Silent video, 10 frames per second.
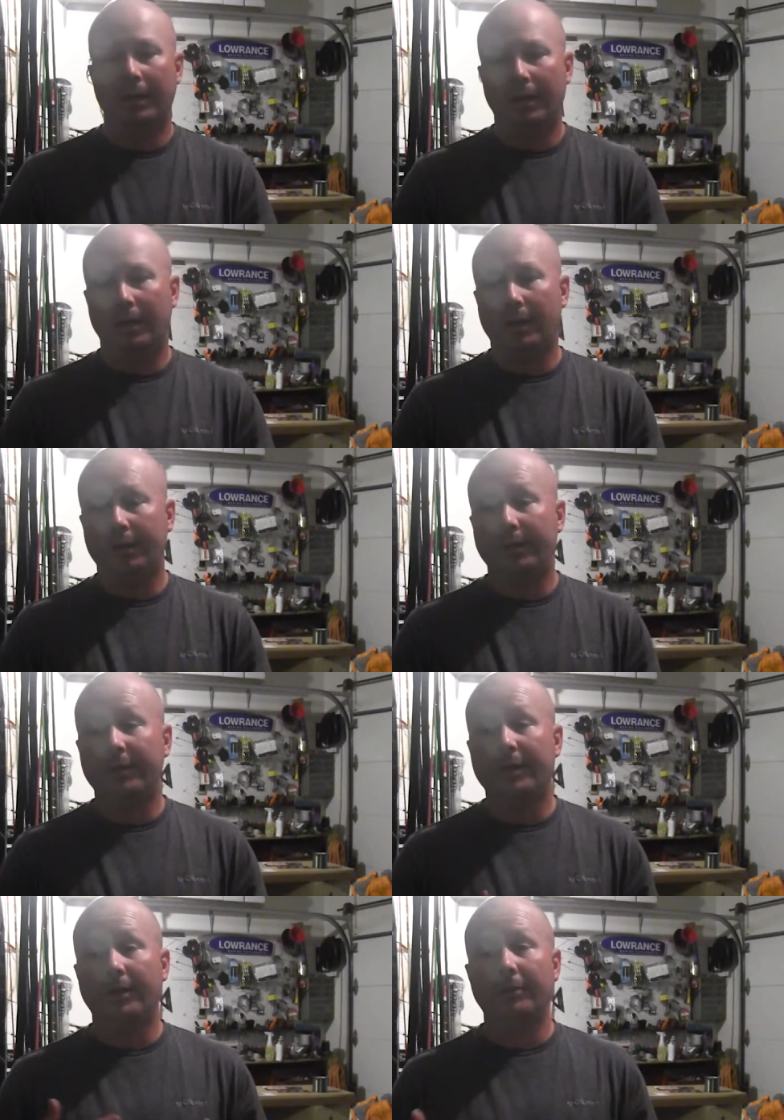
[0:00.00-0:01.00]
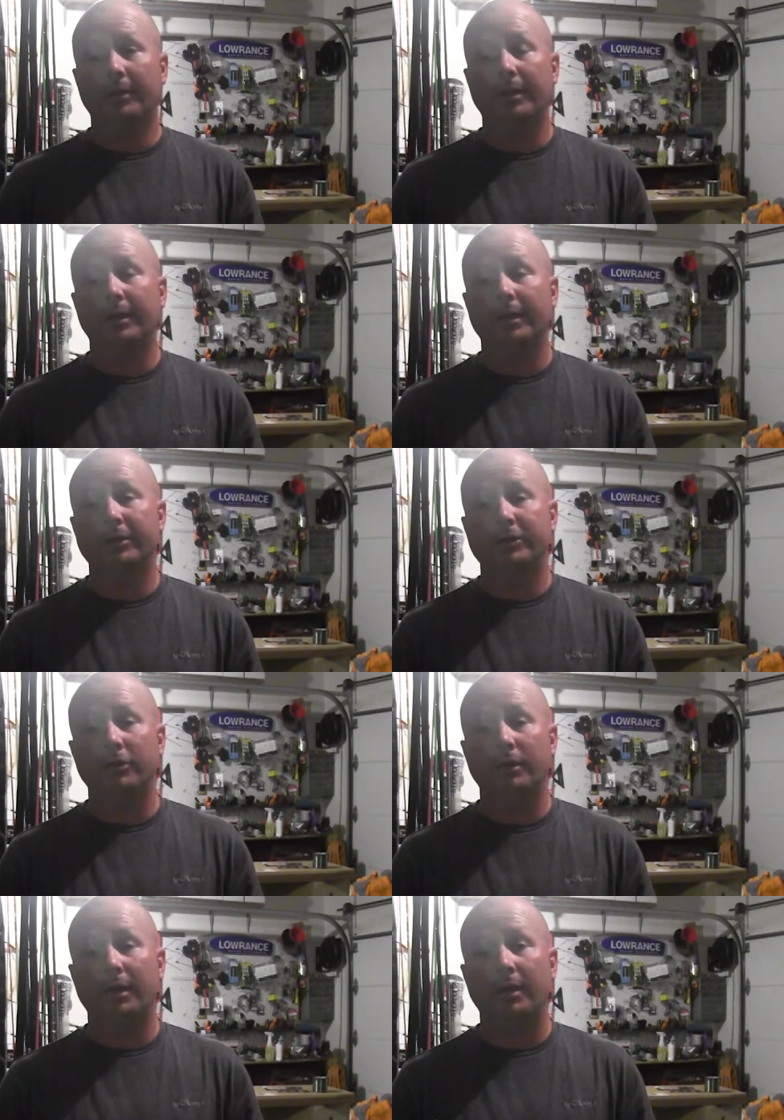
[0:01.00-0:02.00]
And then the other deal is
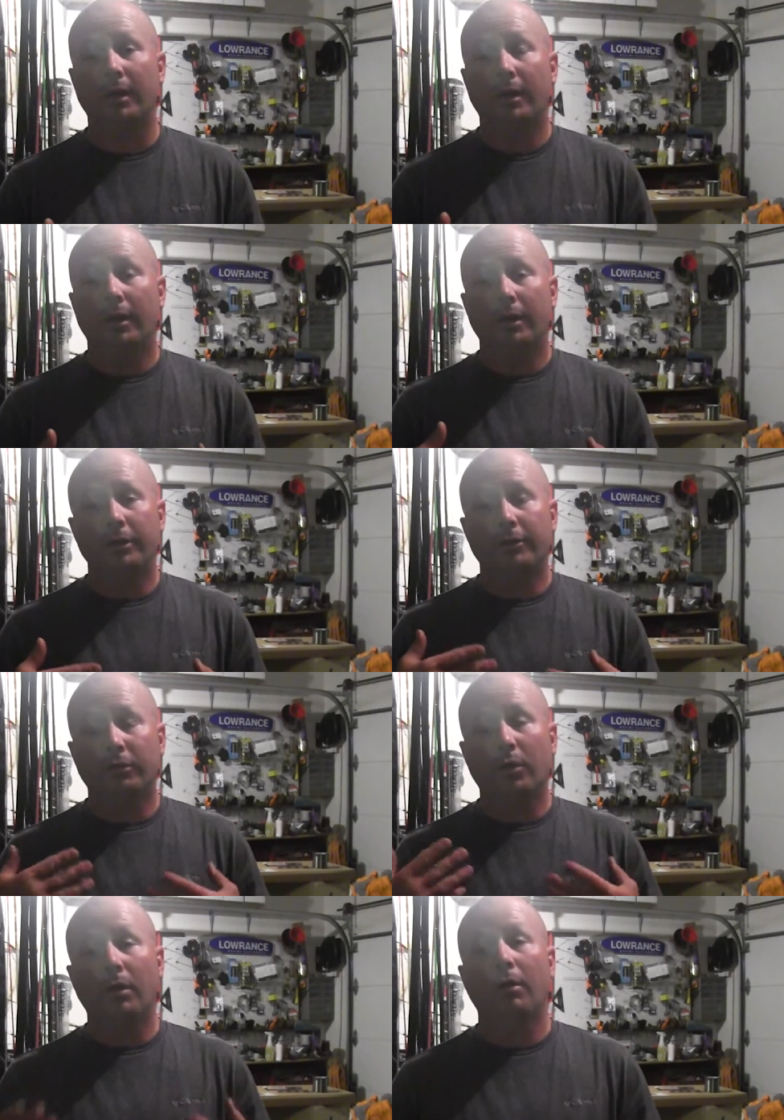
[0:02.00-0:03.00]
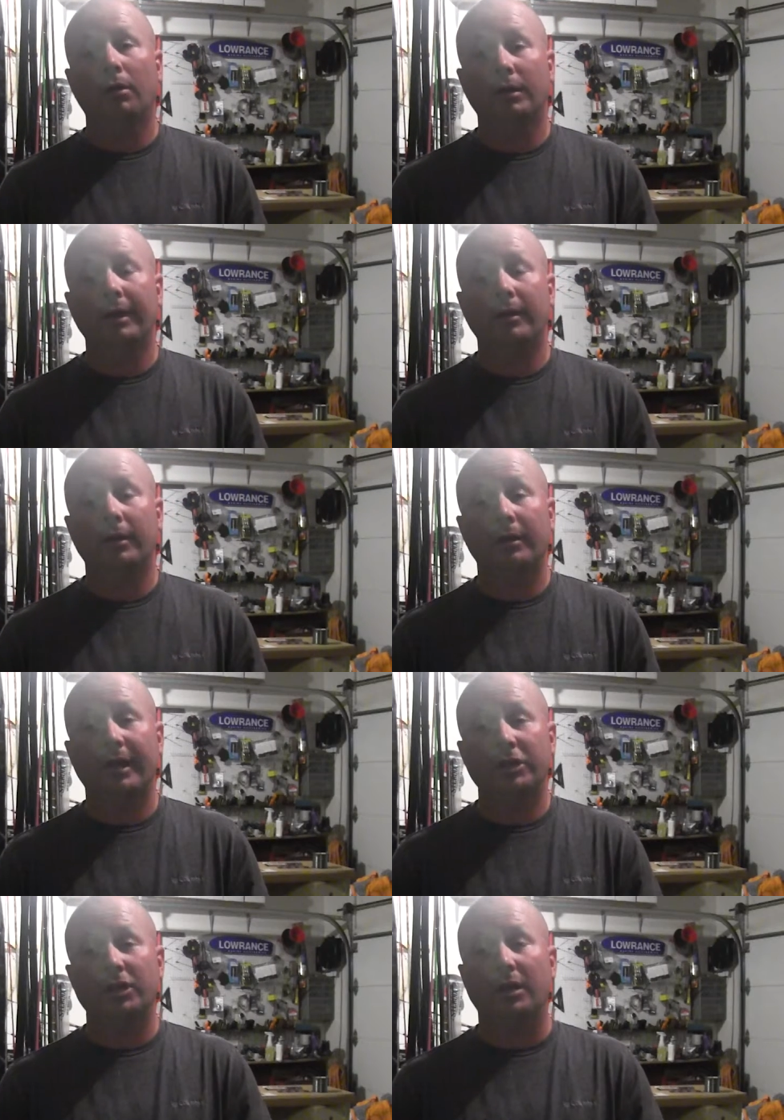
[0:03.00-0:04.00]
you can throw a long leader and
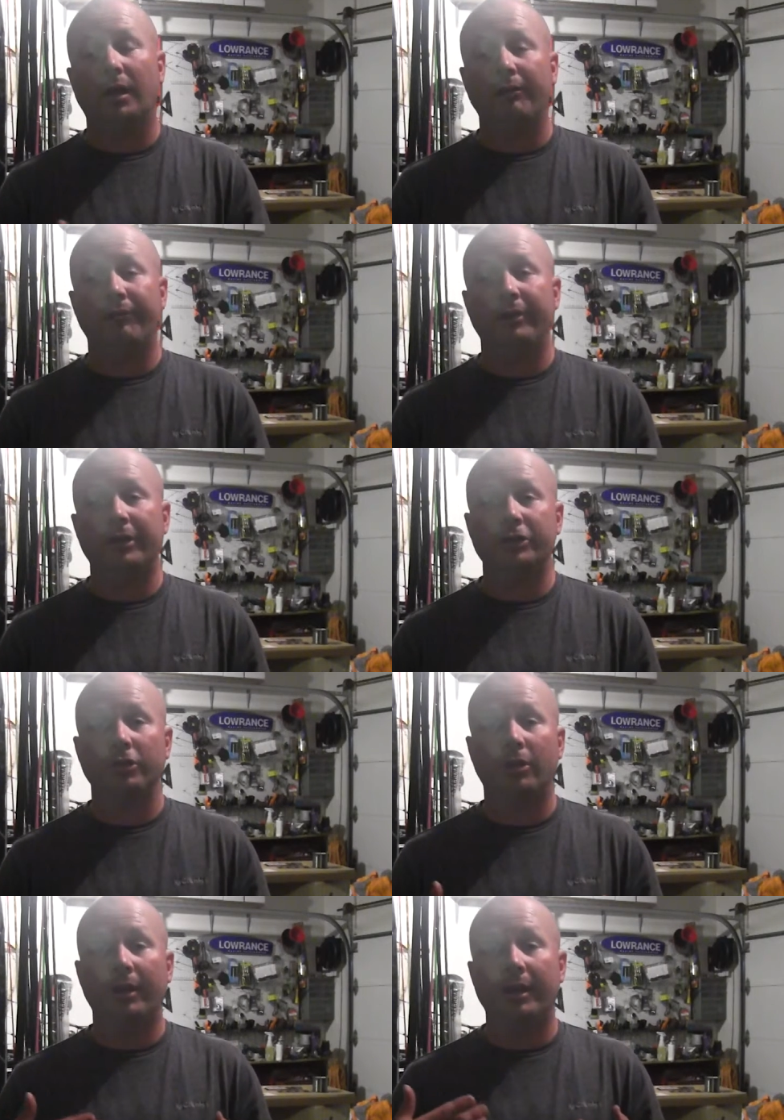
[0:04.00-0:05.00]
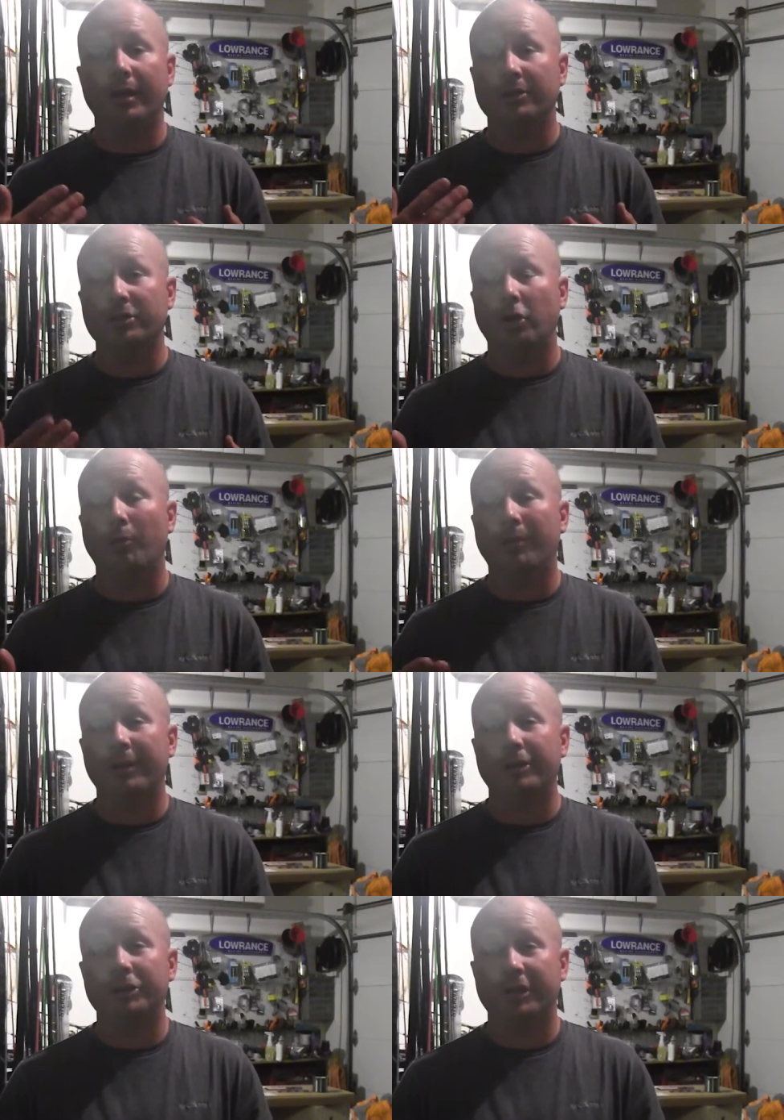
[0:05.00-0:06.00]
catch a lot of fish on a sculpin
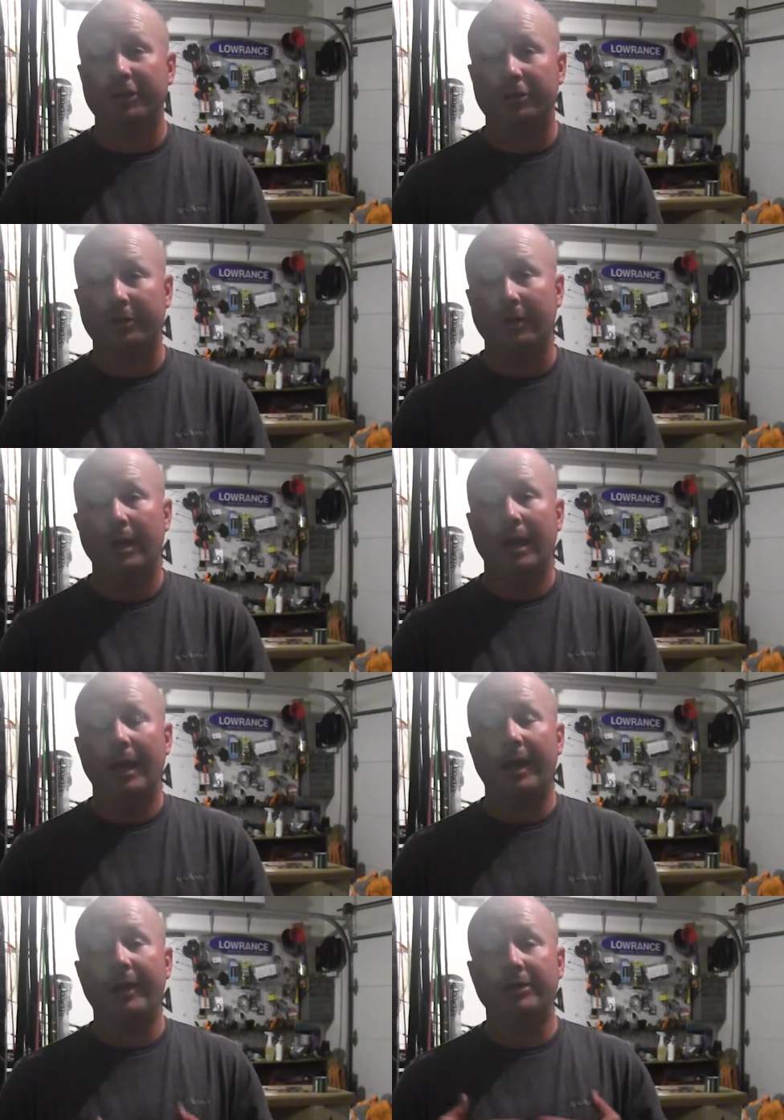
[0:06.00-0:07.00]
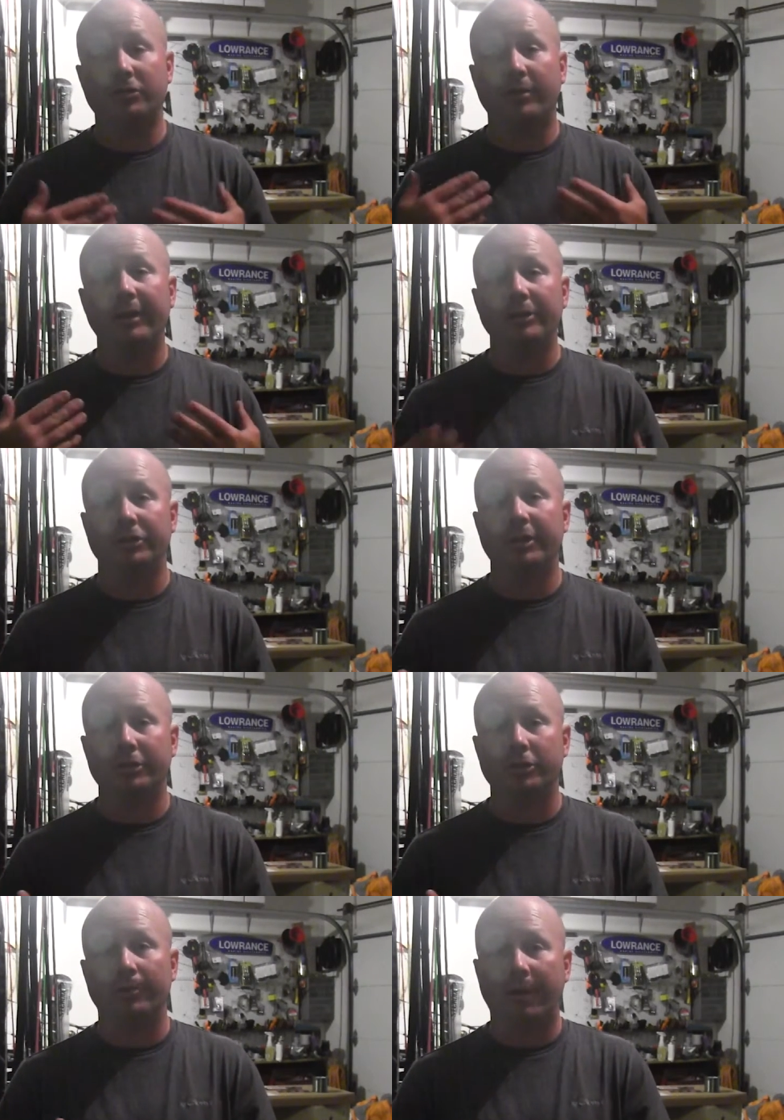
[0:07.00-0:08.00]
and ginger and a straight
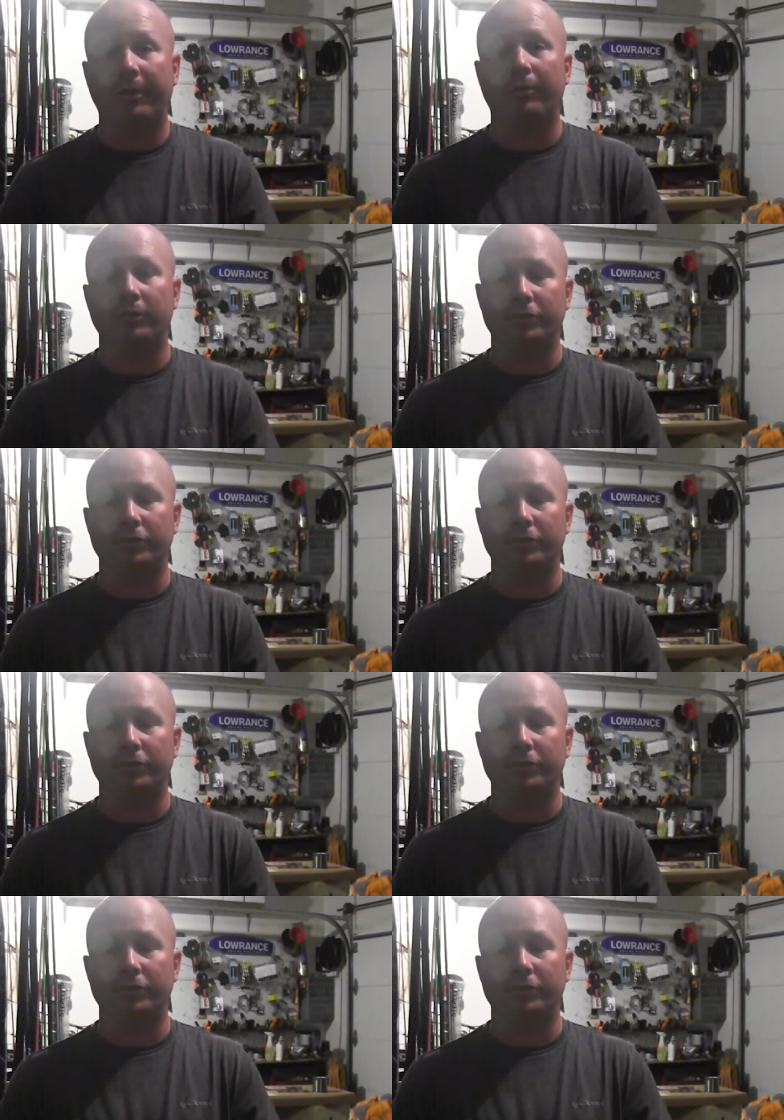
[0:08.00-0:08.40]
ginger micro